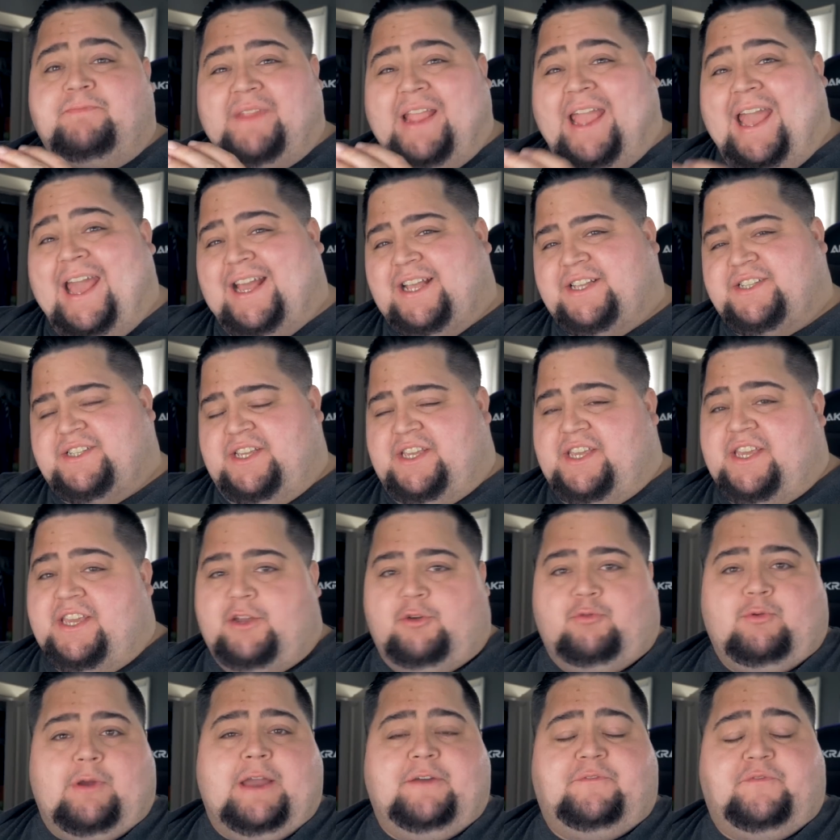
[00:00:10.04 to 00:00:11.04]
Xe
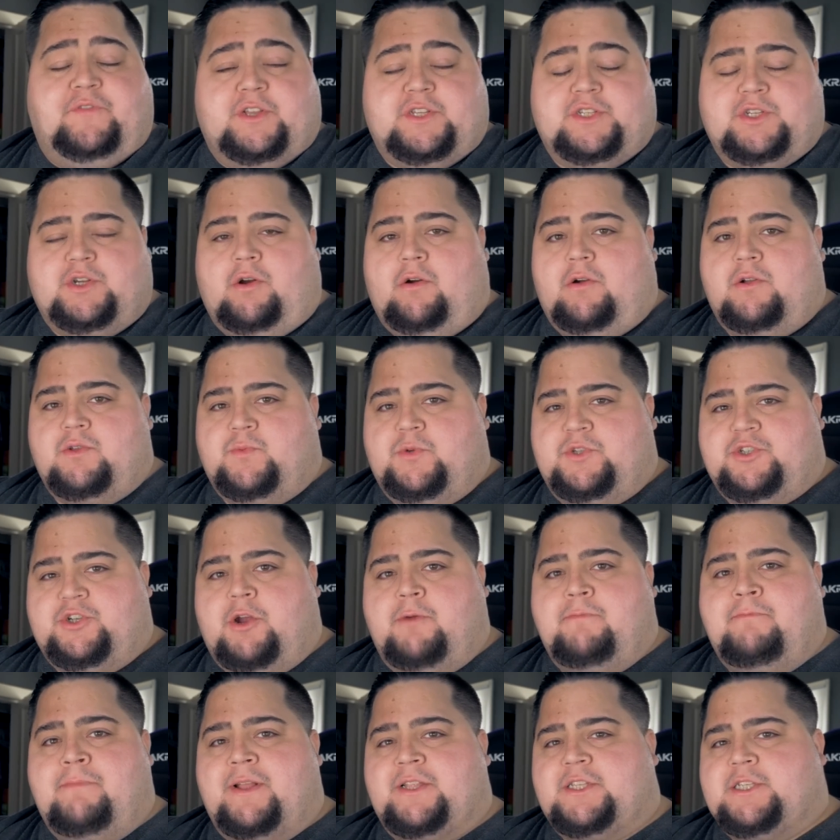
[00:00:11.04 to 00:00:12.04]
graphics cards, which
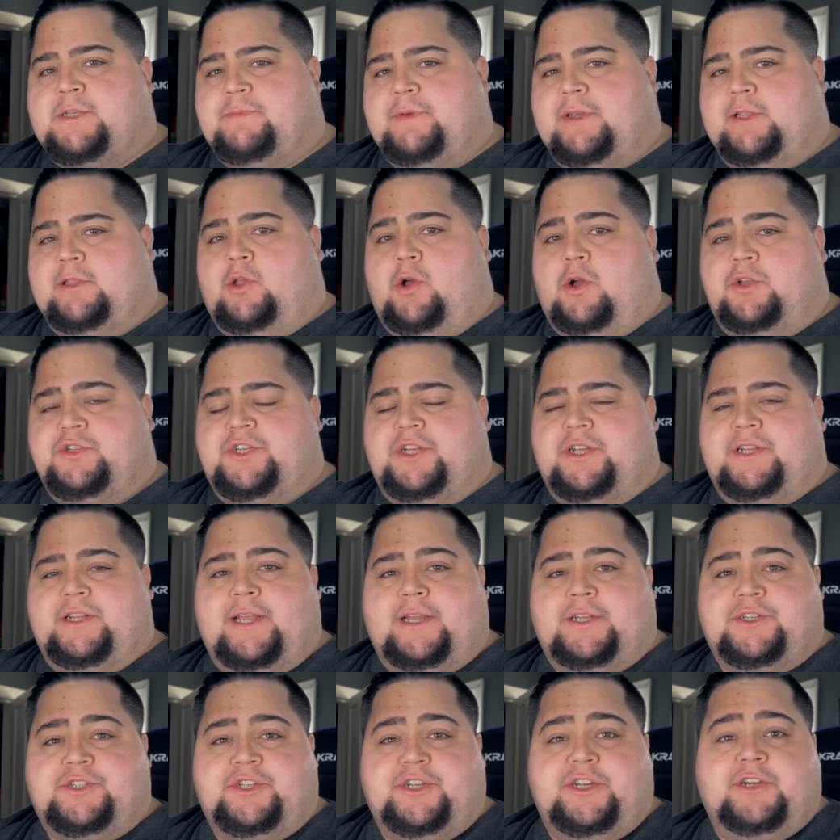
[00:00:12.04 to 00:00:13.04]
are meant to be launching
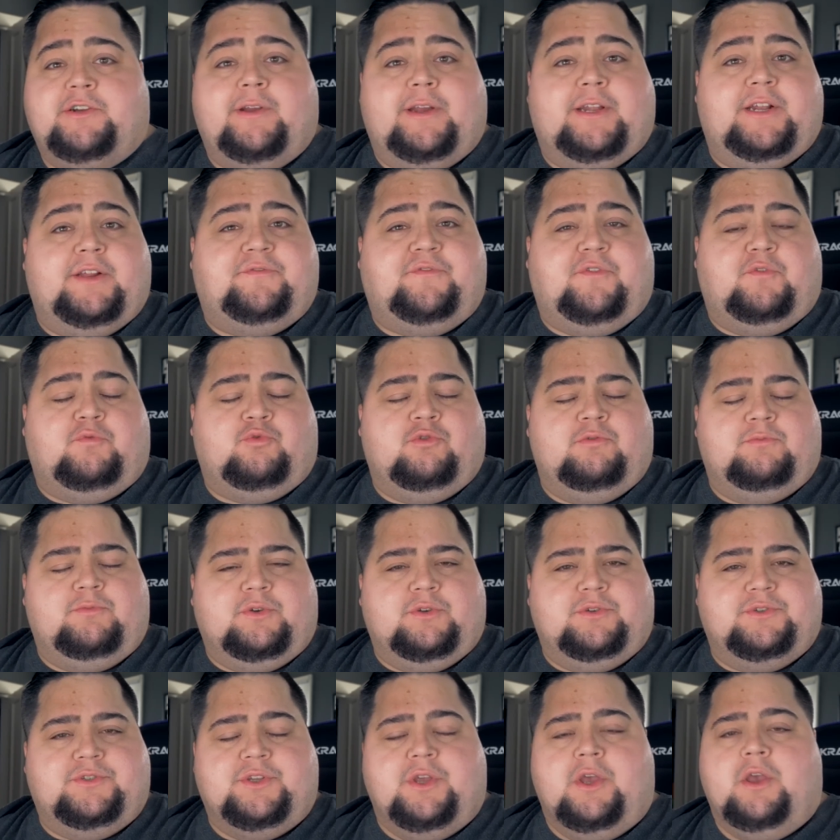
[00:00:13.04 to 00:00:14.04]
next year, and if
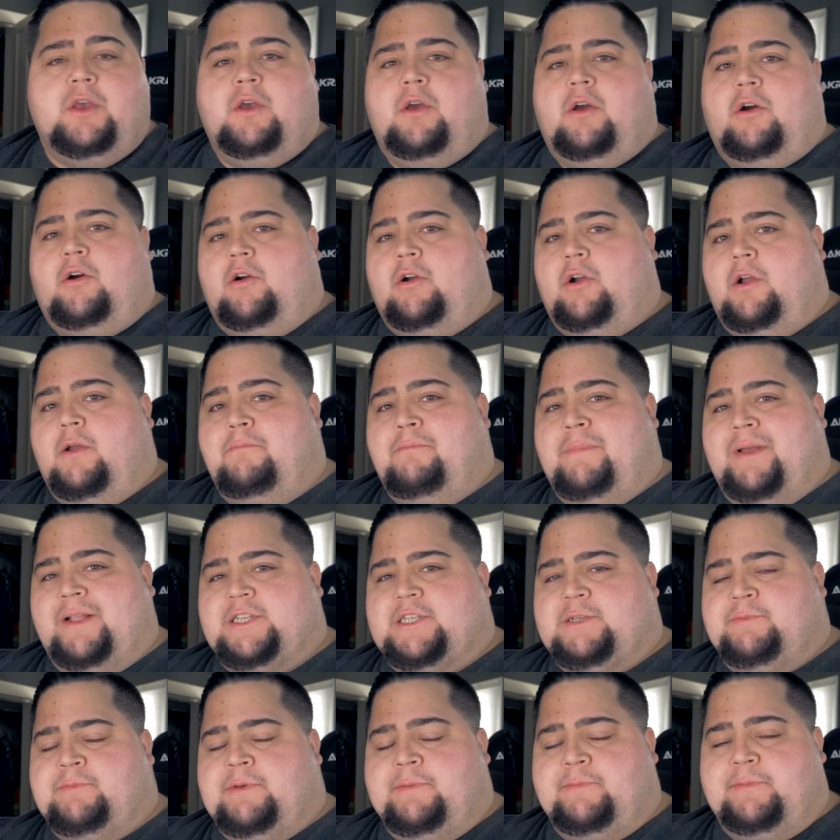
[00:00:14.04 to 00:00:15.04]
rumors are meant
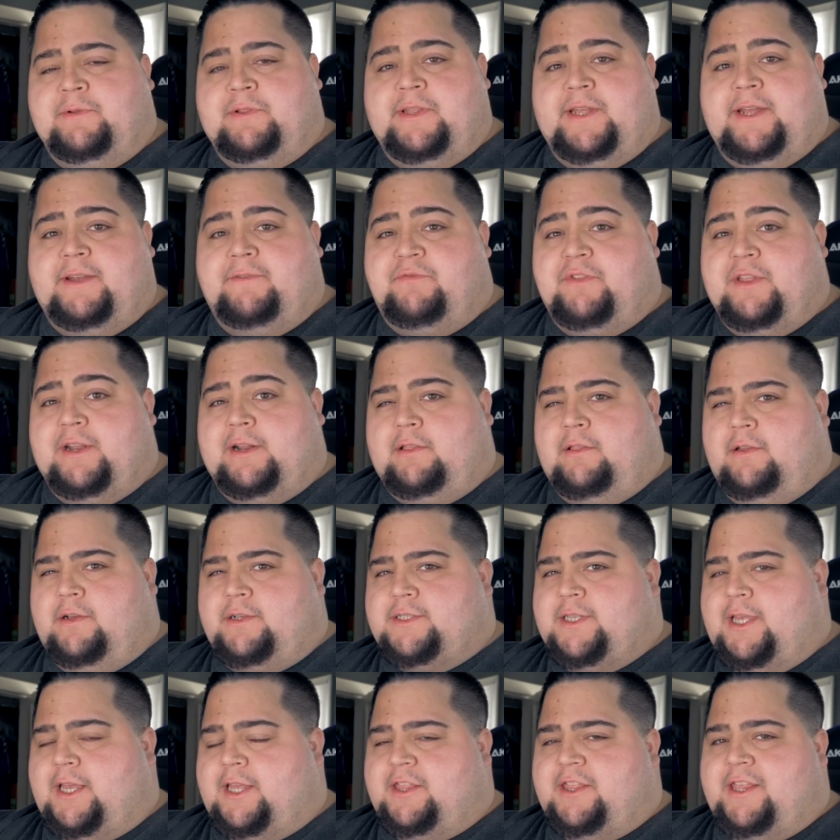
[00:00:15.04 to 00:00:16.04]
to be believed, then it
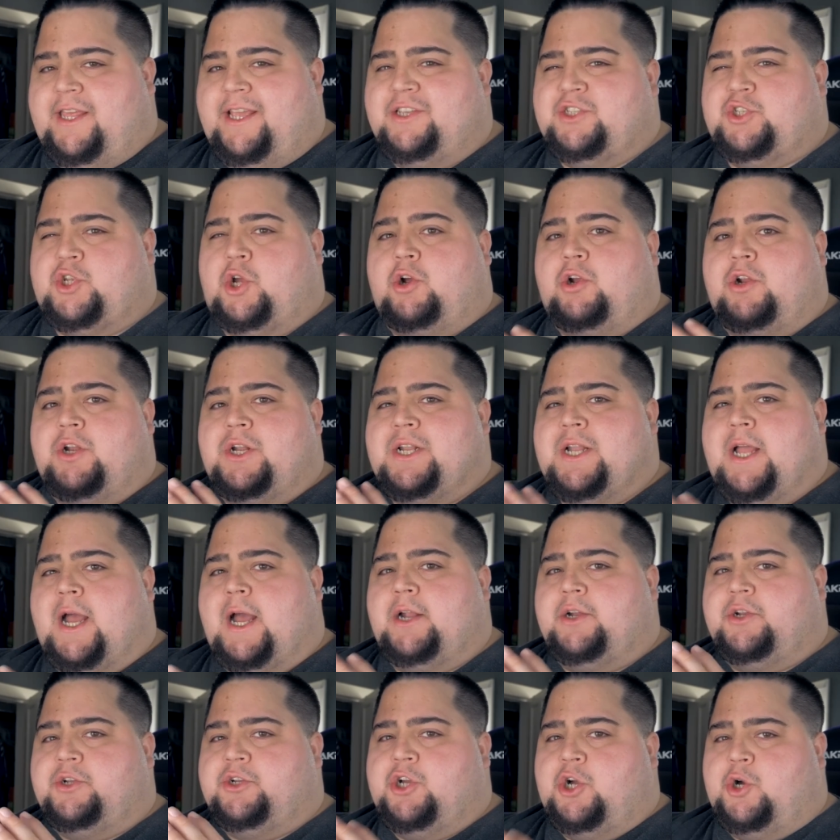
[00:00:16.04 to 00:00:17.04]
looks like things are
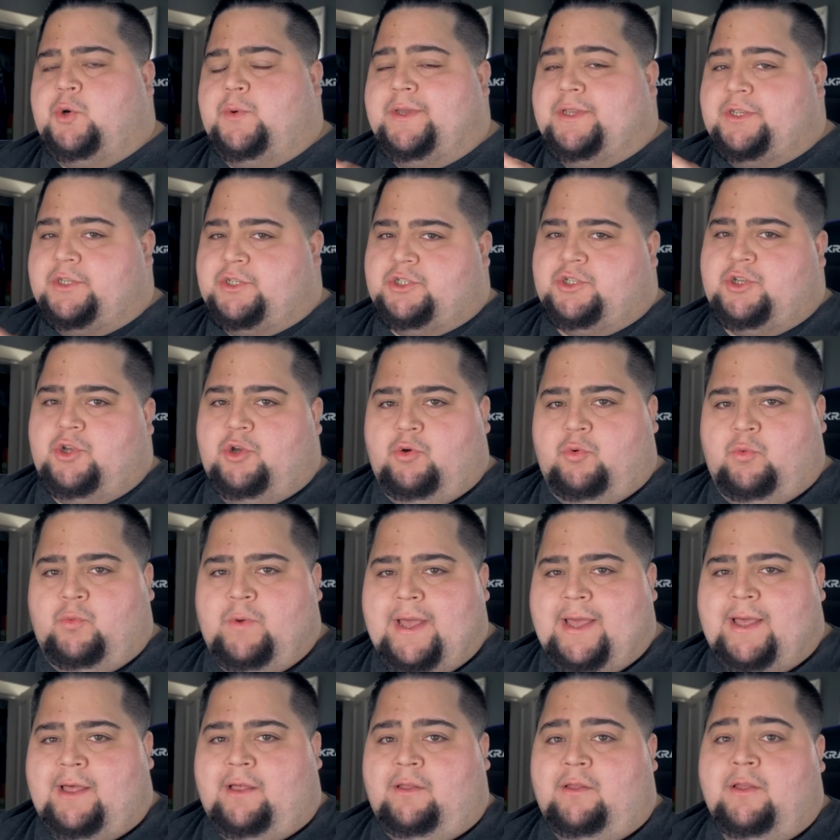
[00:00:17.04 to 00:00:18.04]
not going so
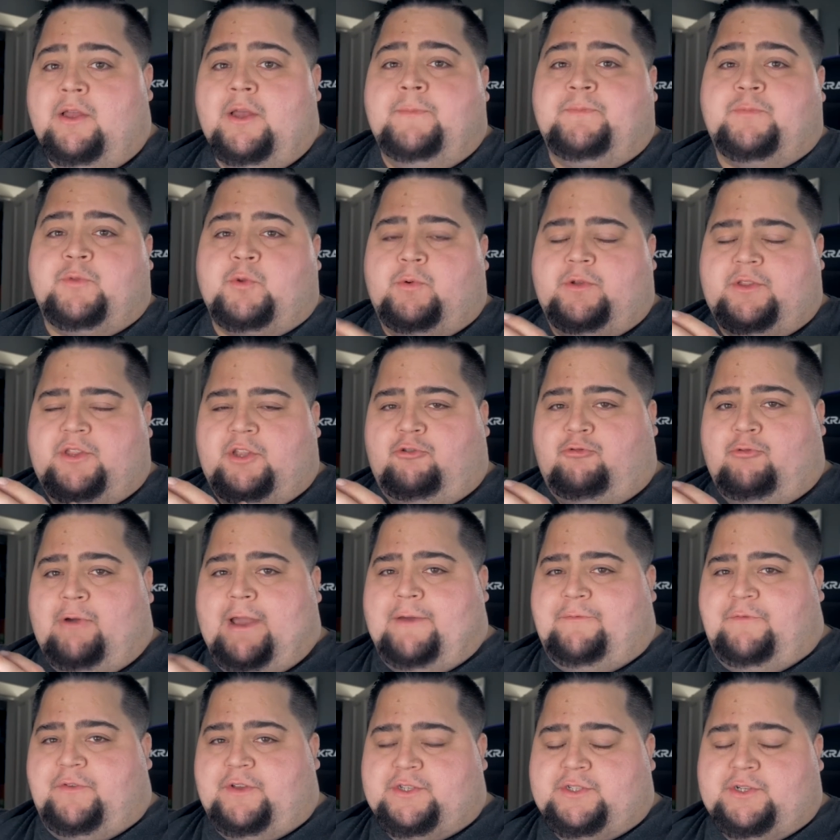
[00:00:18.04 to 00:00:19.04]
well with the
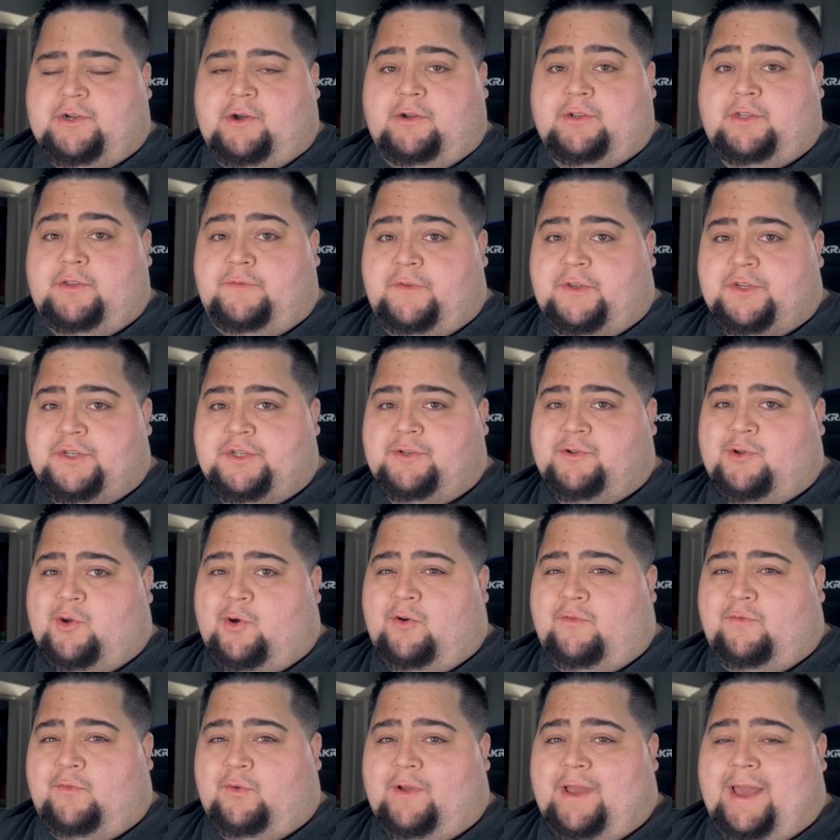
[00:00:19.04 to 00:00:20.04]
graphics card division
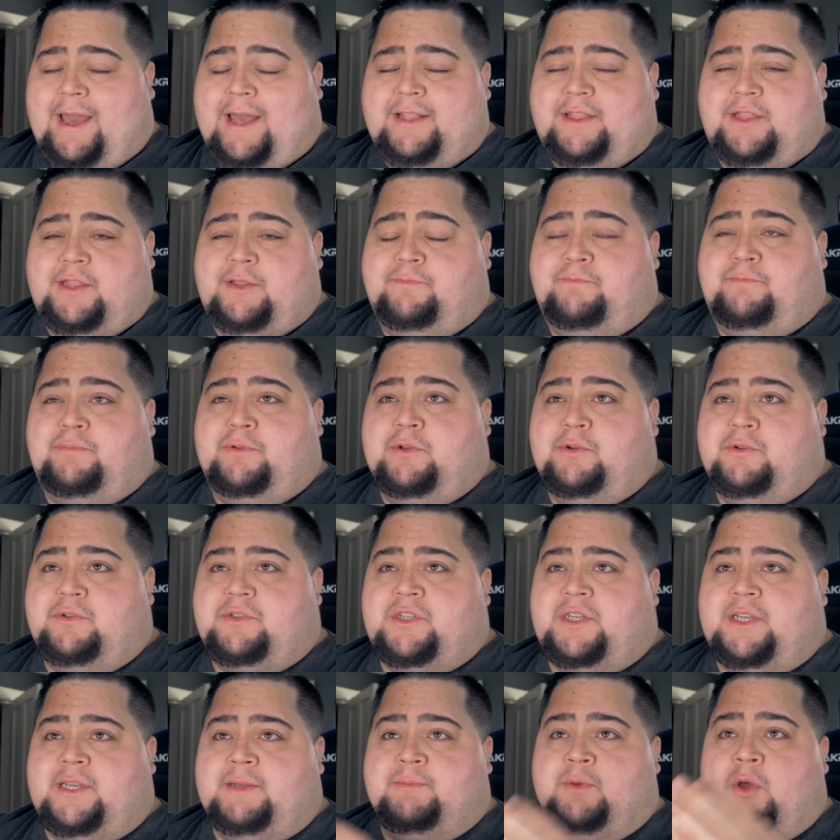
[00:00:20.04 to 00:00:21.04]
over at the Blue
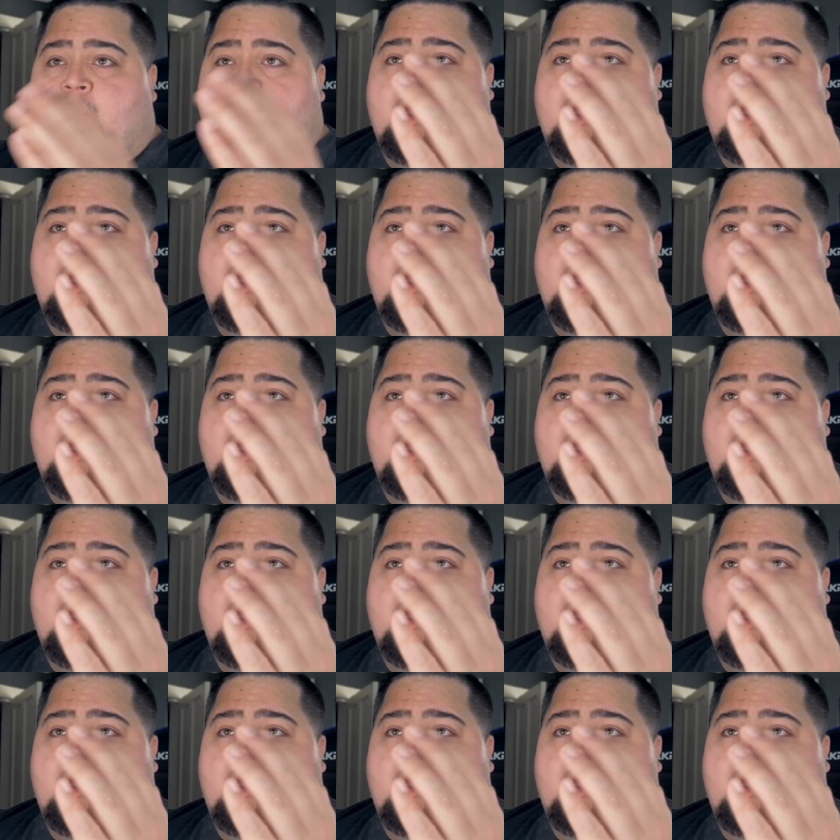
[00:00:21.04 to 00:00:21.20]
Team.